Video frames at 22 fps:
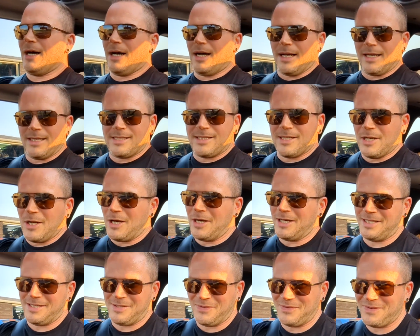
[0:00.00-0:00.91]
it's a lot.
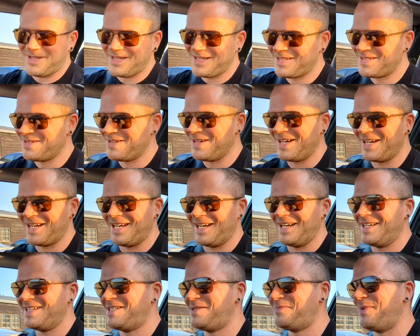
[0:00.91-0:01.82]
It's fucking
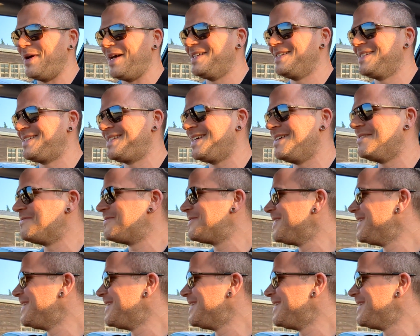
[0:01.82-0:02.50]
expensive.